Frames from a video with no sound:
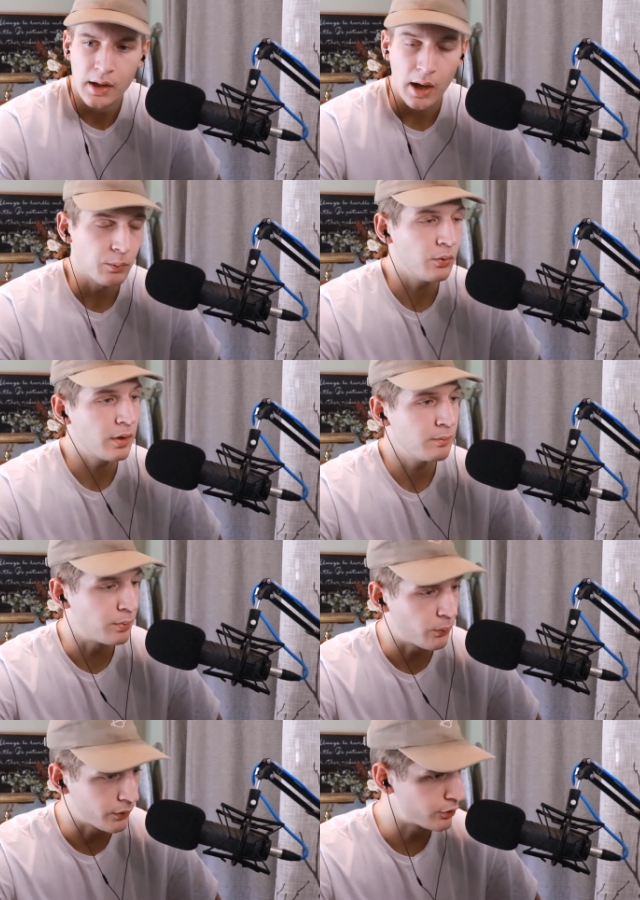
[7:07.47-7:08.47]
I will get
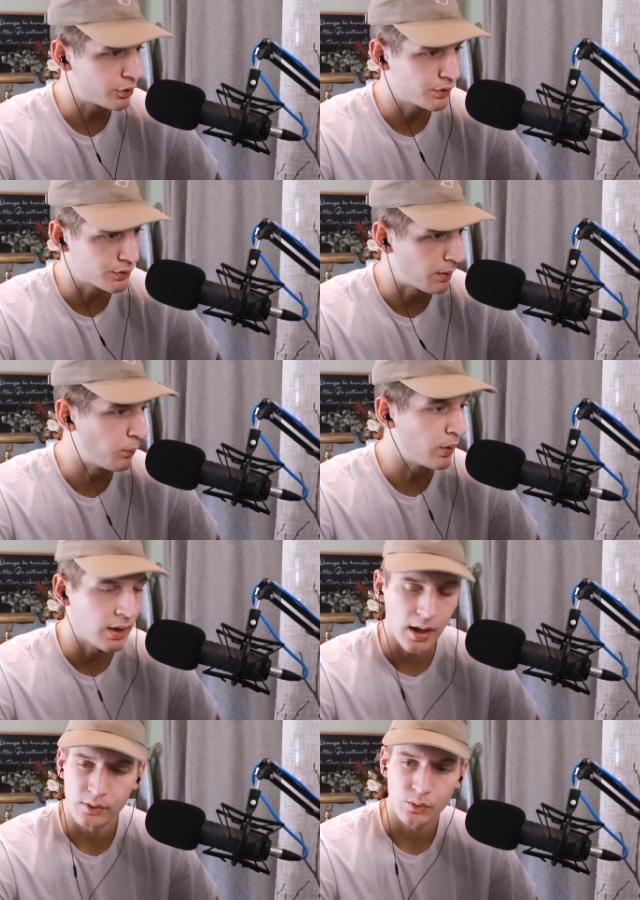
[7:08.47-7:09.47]
bored as shit some
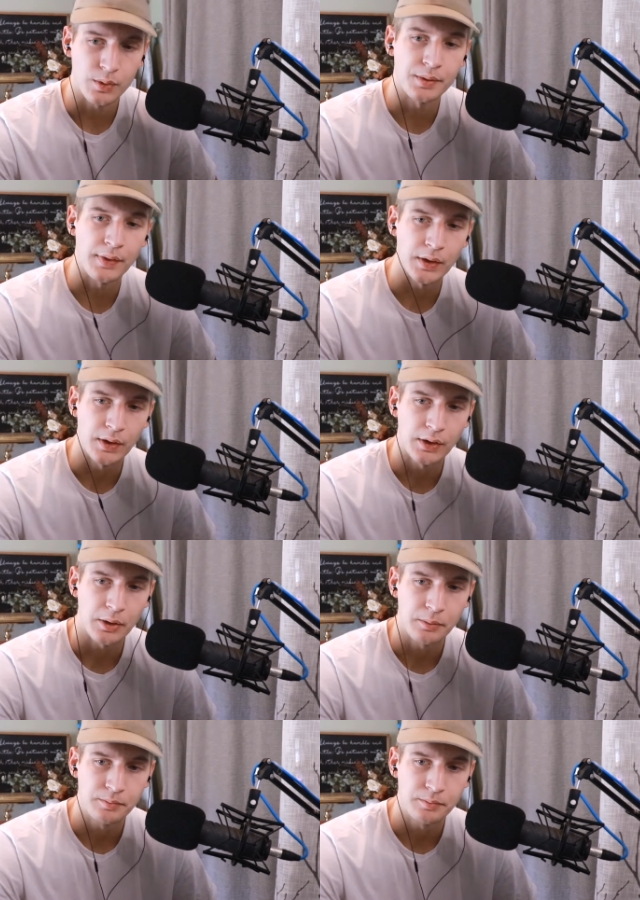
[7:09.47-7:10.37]
weekends with nothing to do.